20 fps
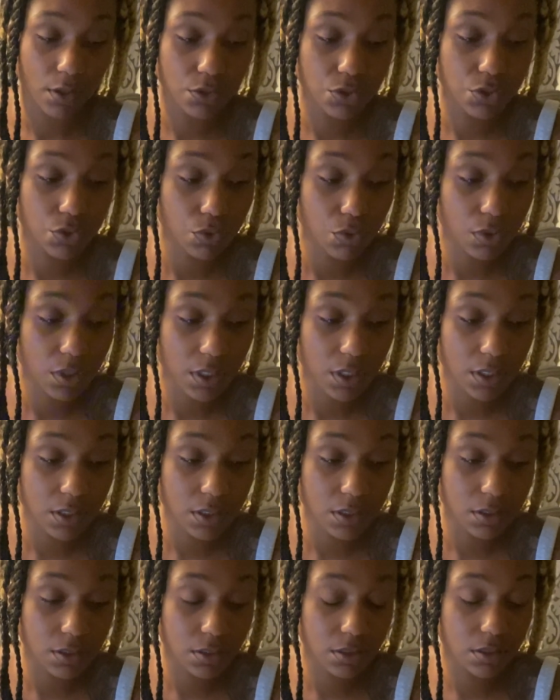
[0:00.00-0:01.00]
to
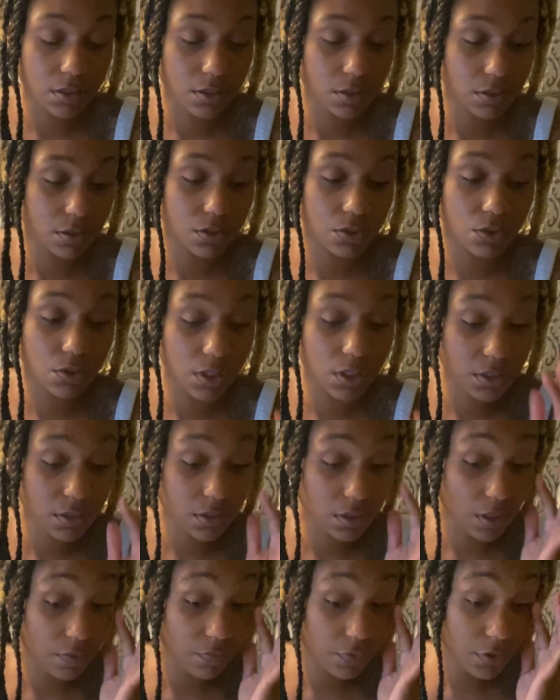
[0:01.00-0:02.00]
this, to these
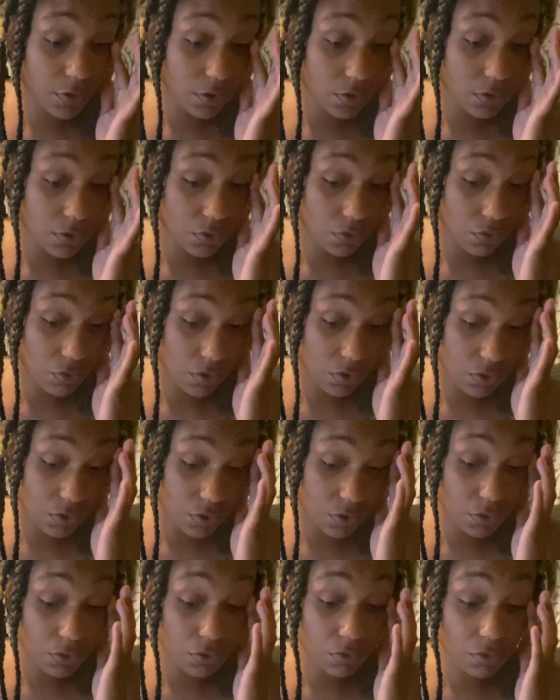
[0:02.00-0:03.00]
lovers or
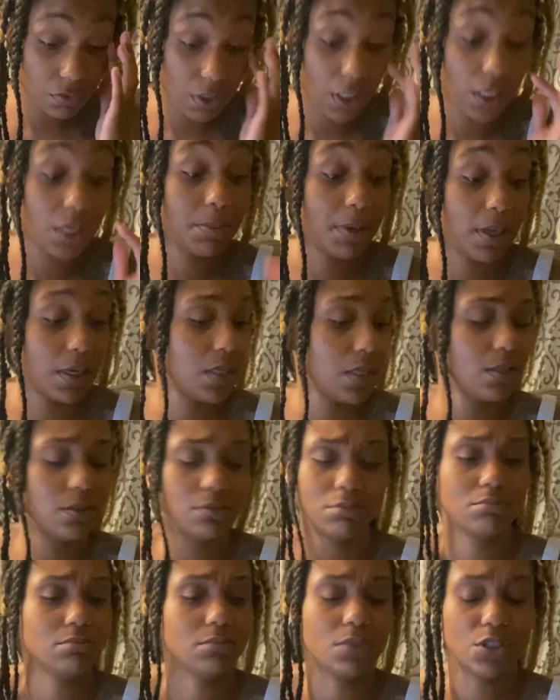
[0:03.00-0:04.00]
to anybody
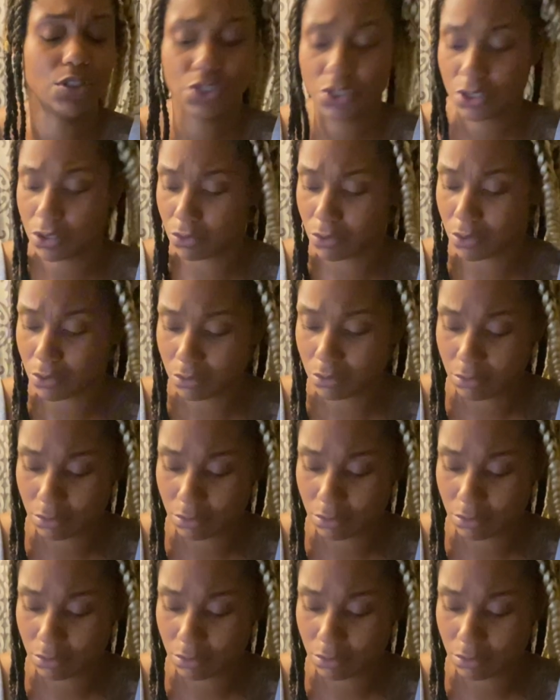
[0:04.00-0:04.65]
in general.